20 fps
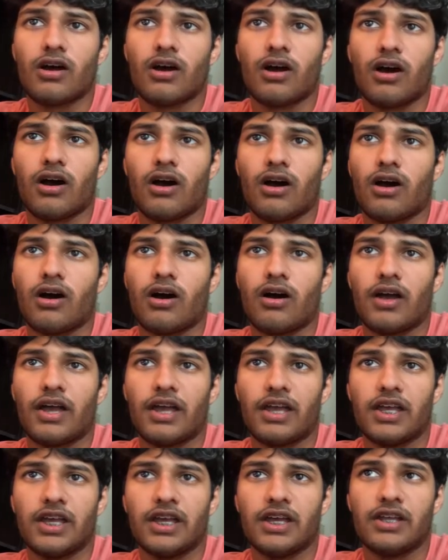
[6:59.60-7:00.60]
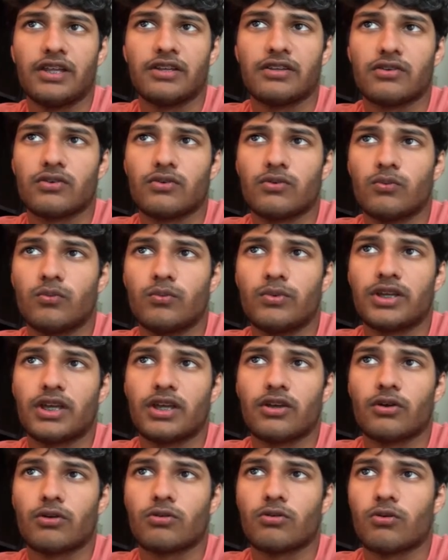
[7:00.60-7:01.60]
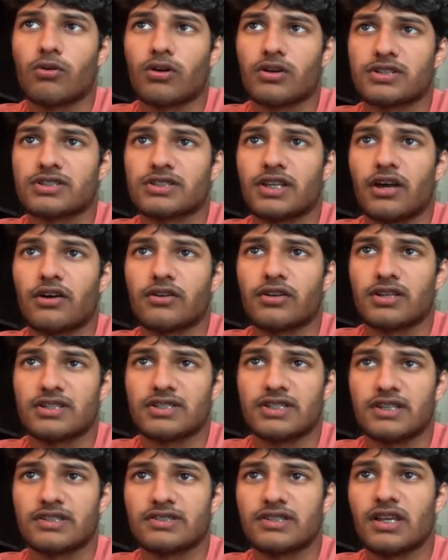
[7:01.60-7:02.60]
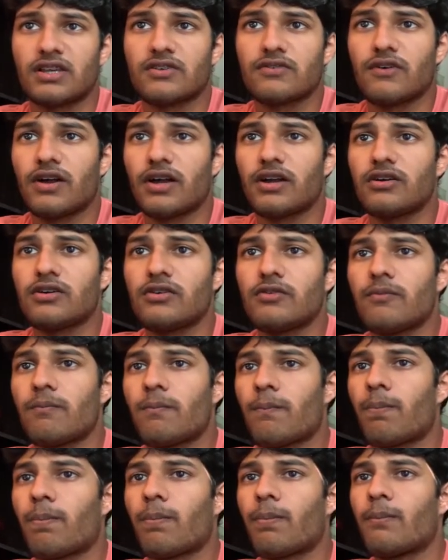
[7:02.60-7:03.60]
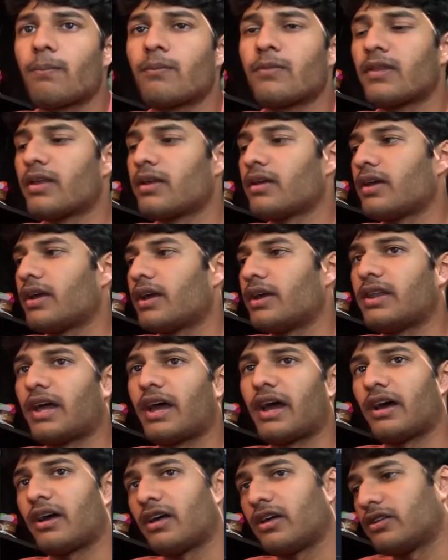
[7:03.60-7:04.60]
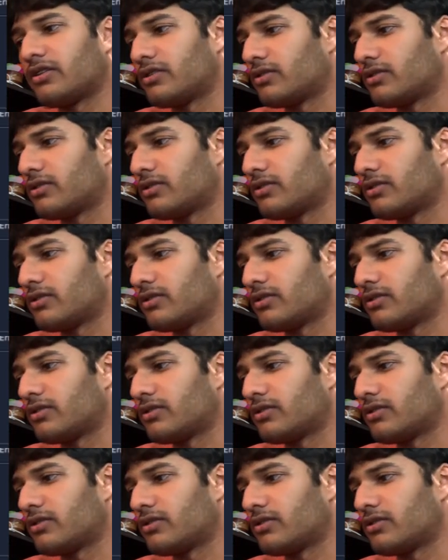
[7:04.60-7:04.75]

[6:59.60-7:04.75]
and we can go to our style.css file and add